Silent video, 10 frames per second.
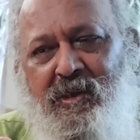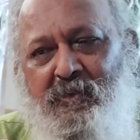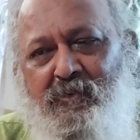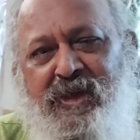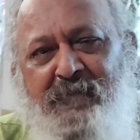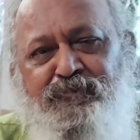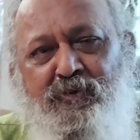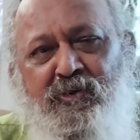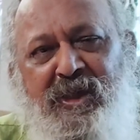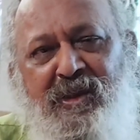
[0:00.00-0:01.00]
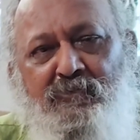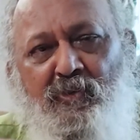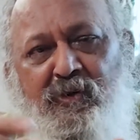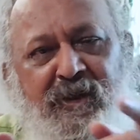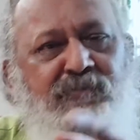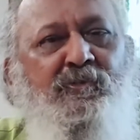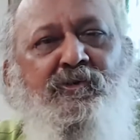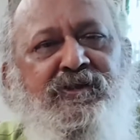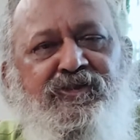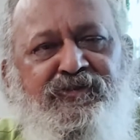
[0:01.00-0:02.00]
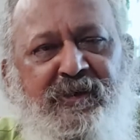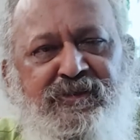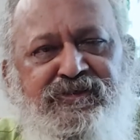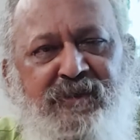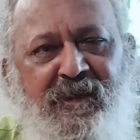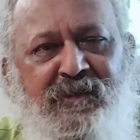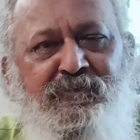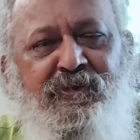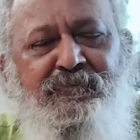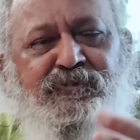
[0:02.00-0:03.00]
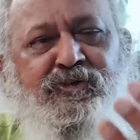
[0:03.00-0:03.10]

we have to kill more and more insects, and we have to